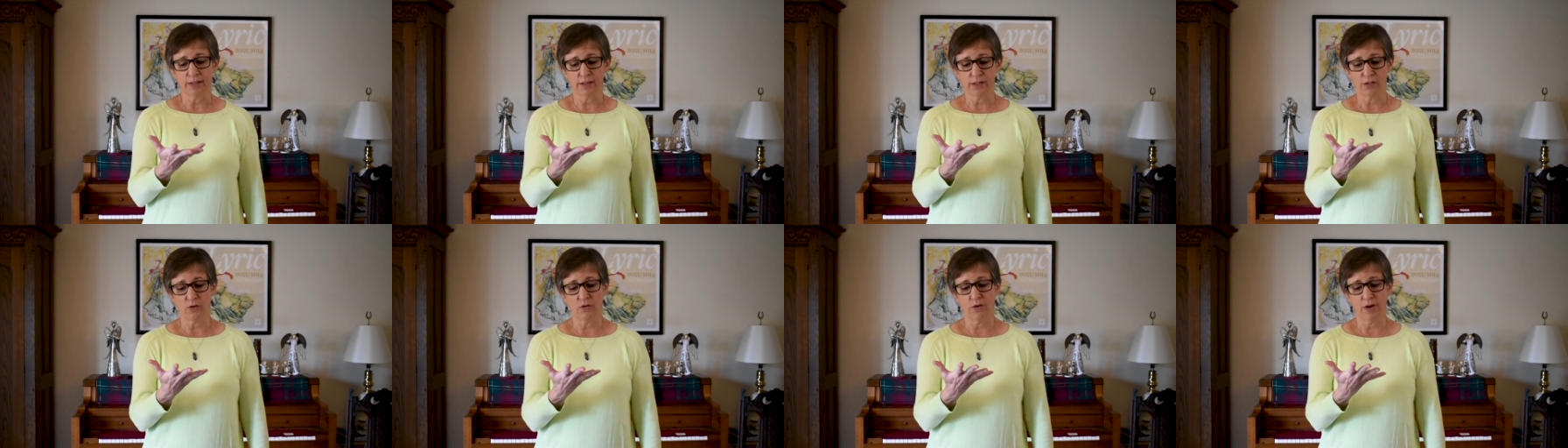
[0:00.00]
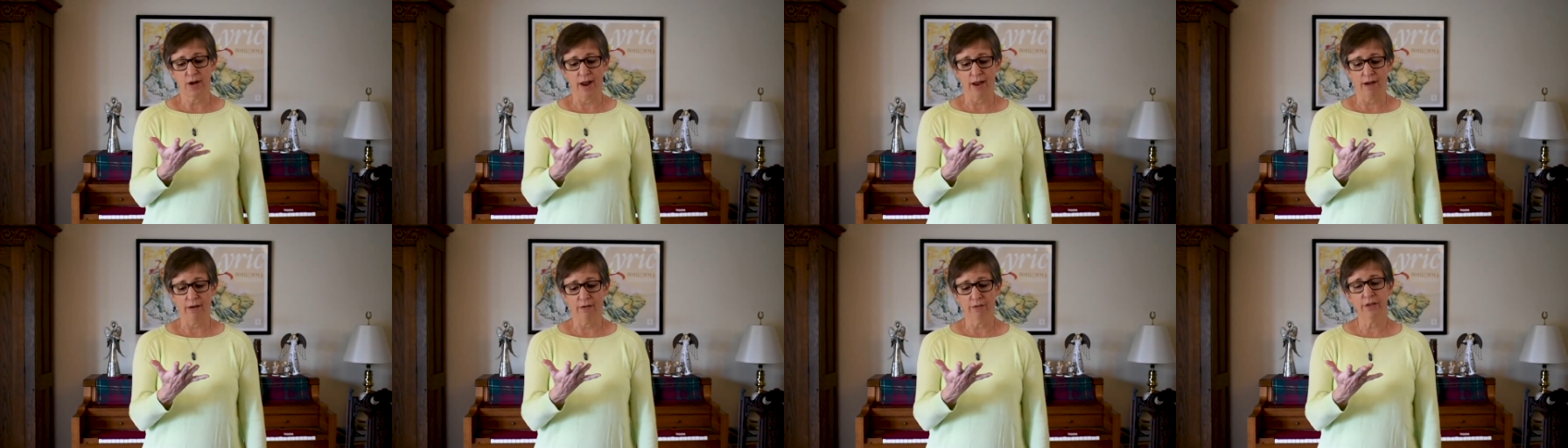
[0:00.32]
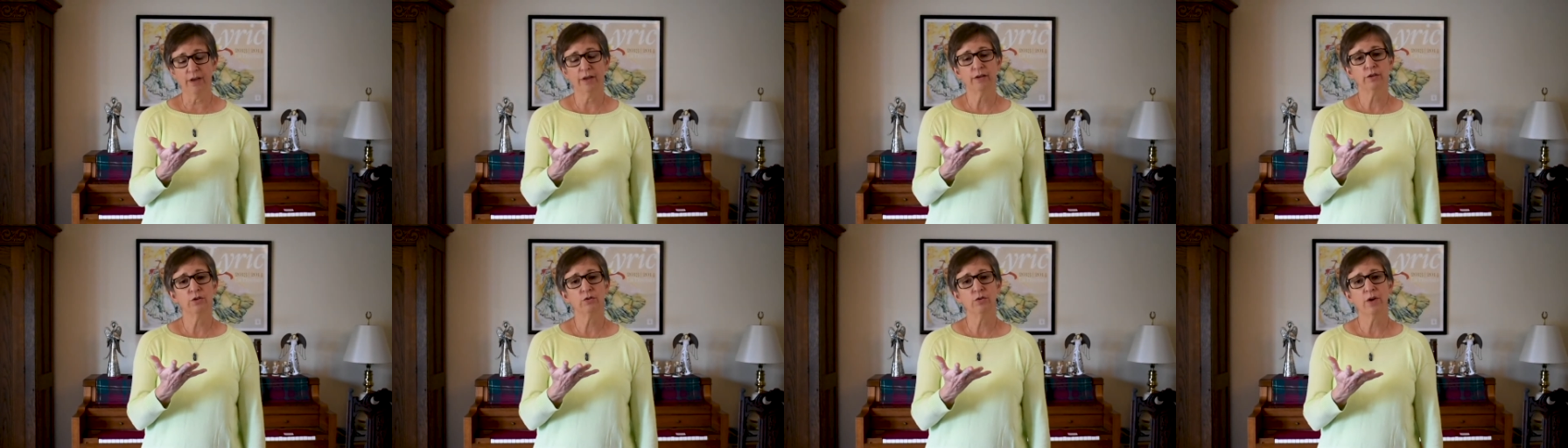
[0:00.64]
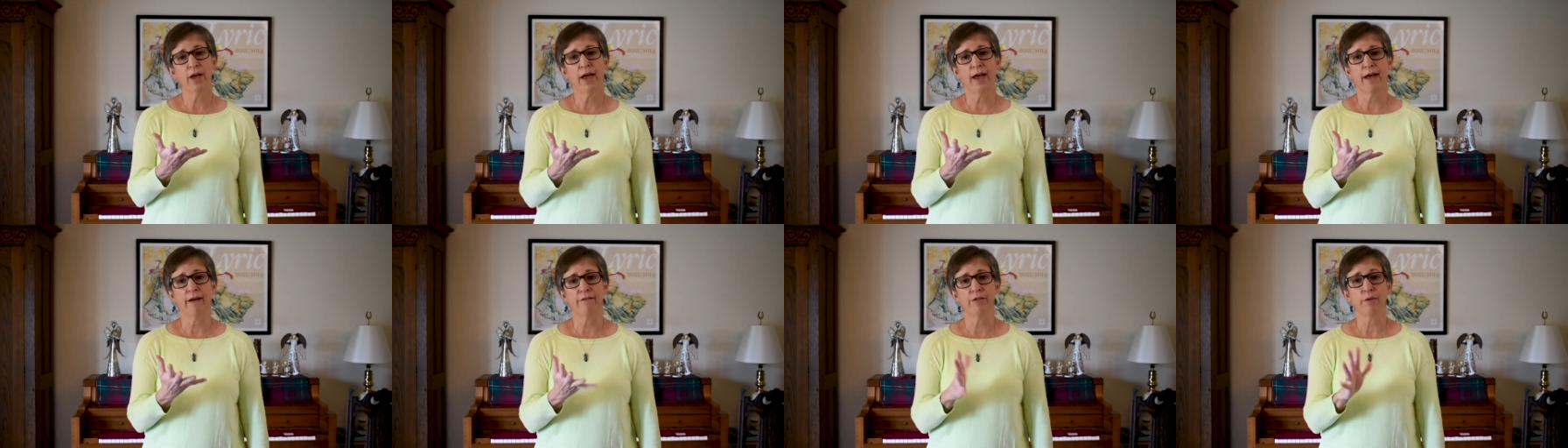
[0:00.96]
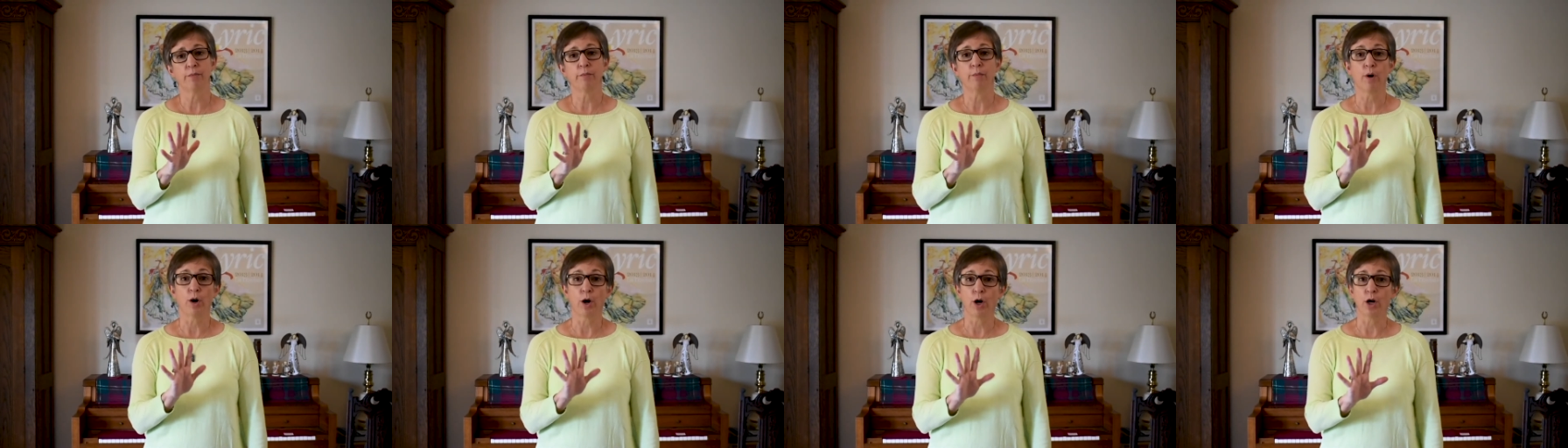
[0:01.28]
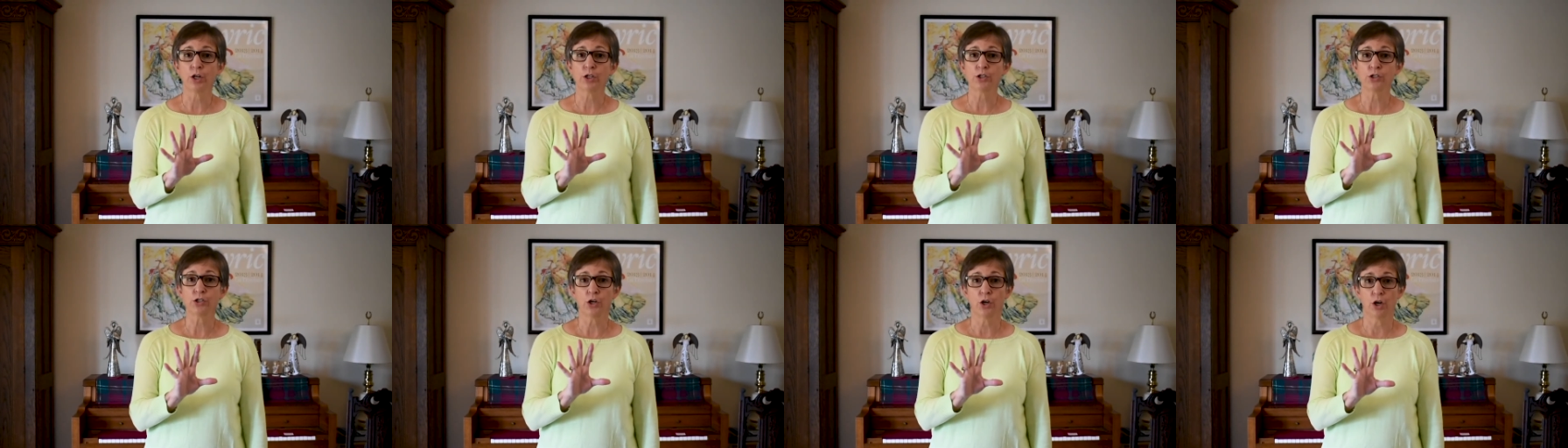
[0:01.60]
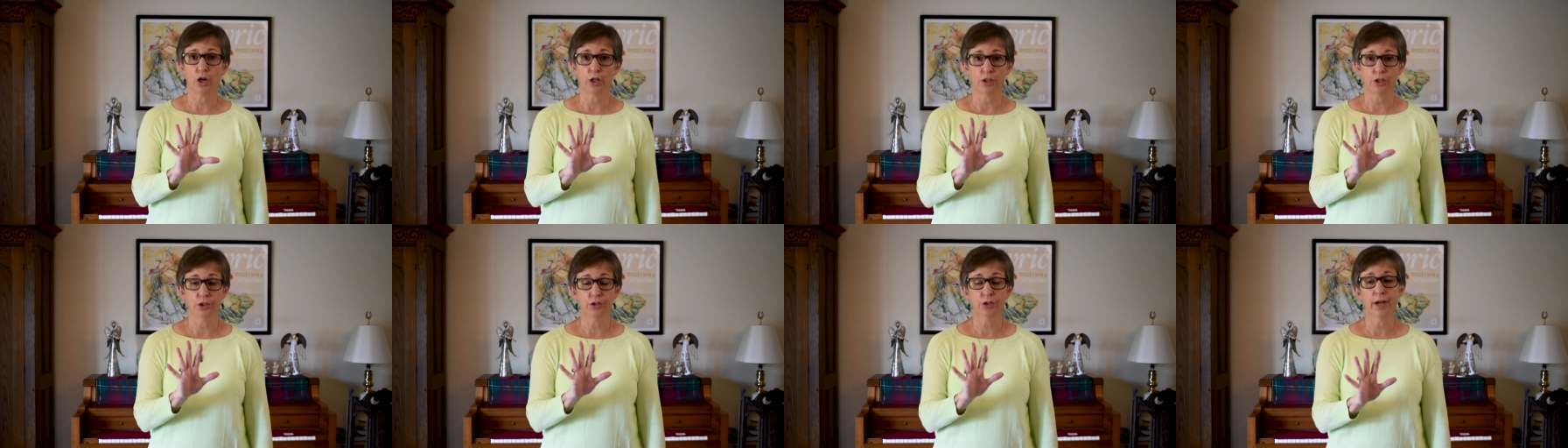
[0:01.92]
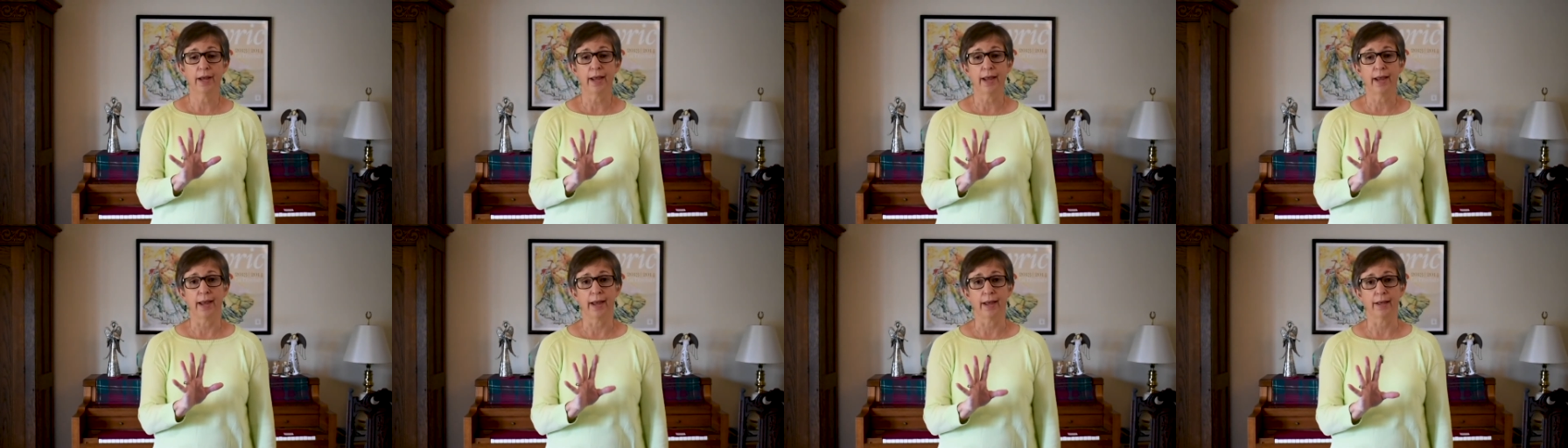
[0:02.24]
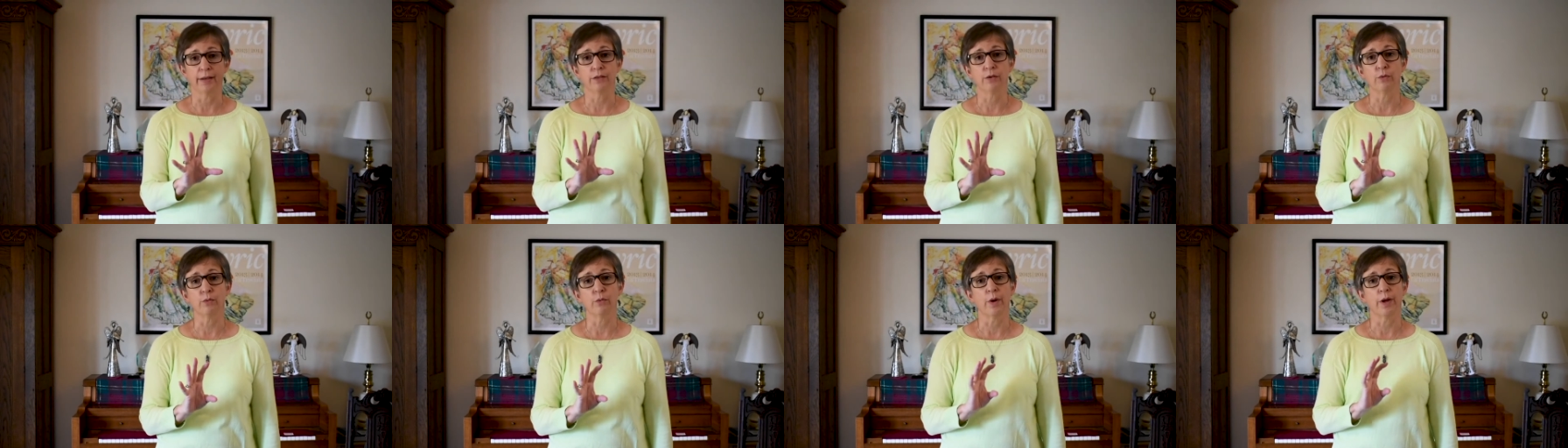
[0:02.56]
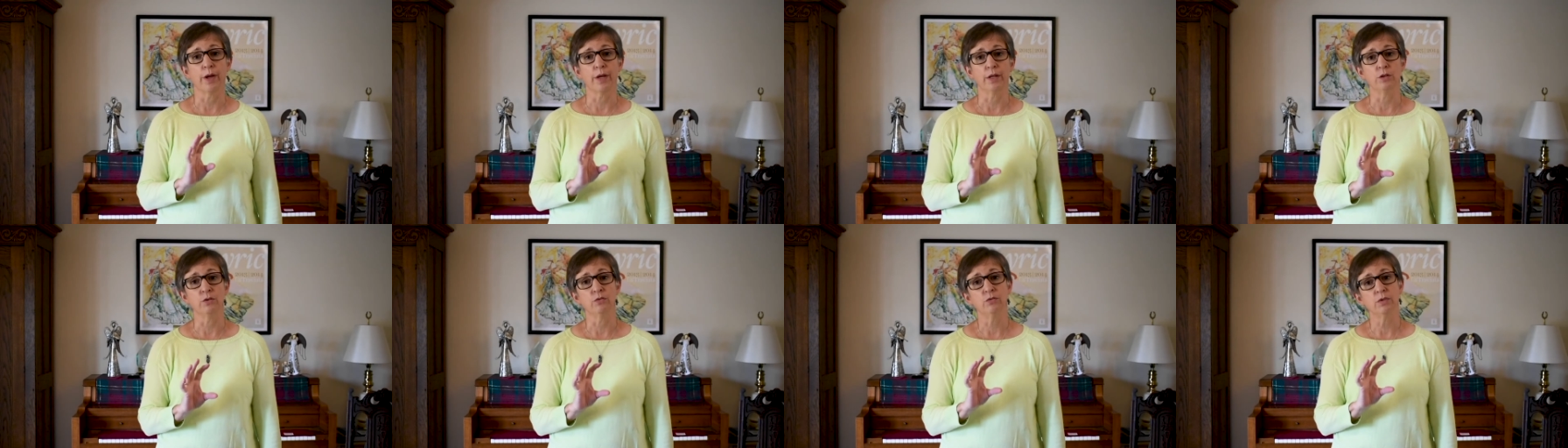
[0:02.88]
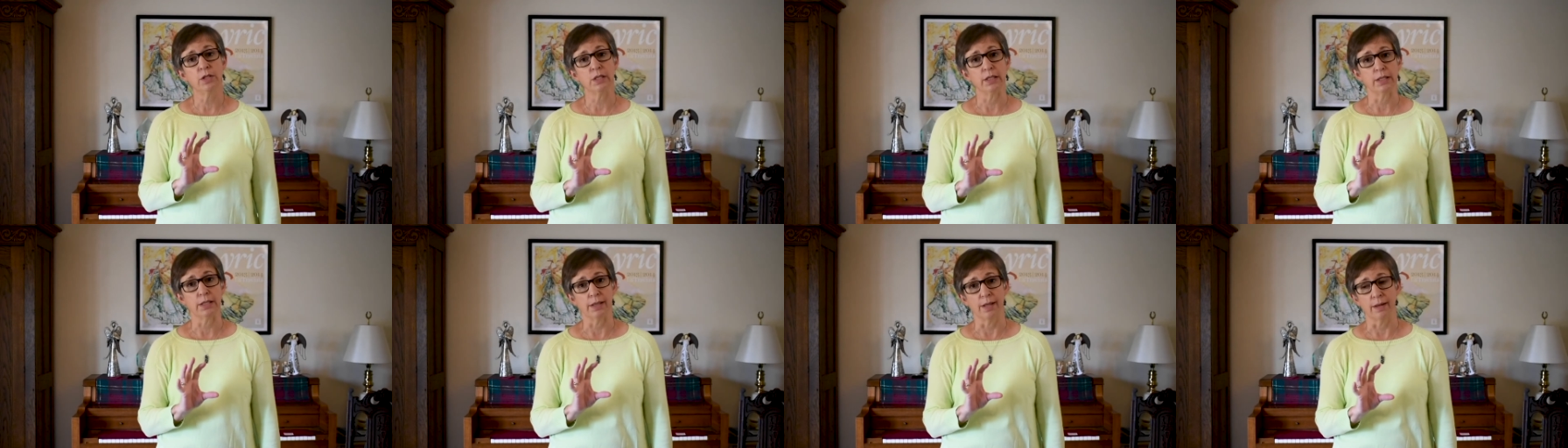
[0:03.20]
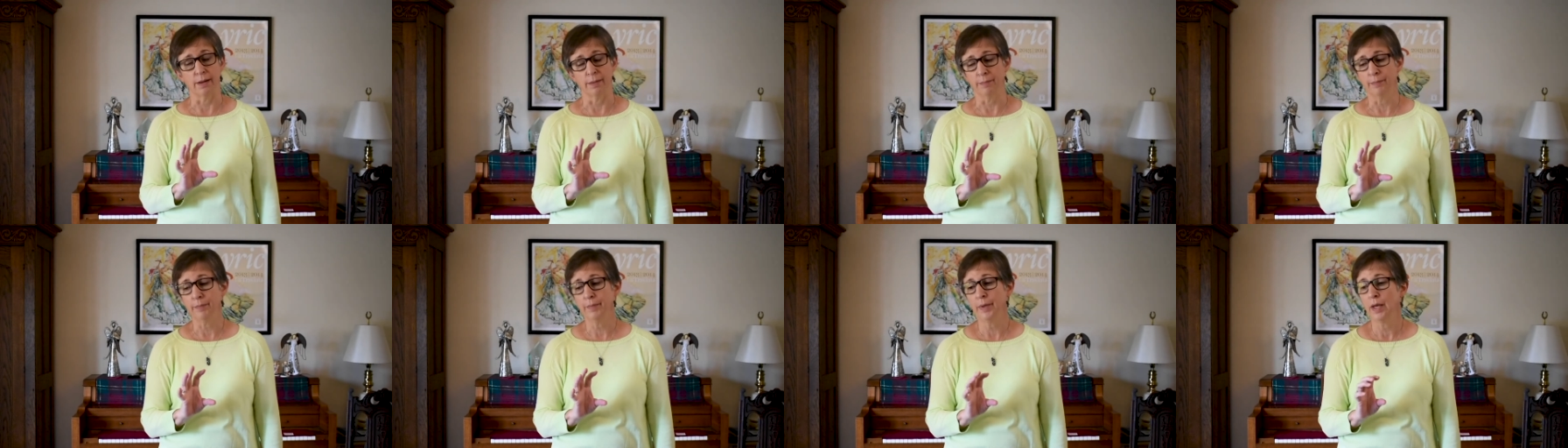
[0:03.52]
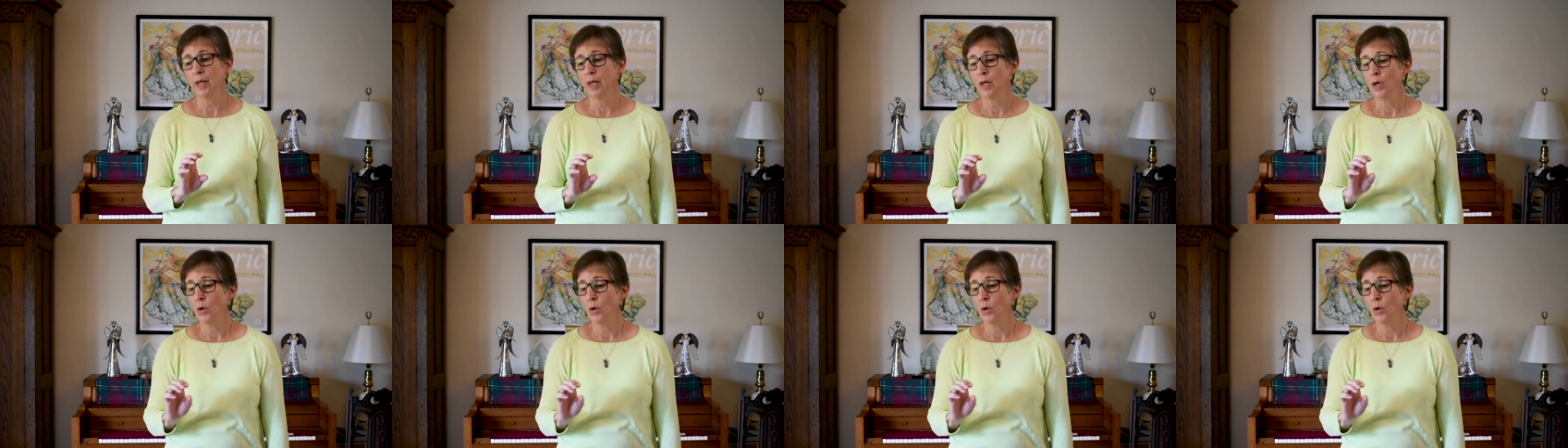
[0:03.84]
so now that you have the marks on your hand the way you need them,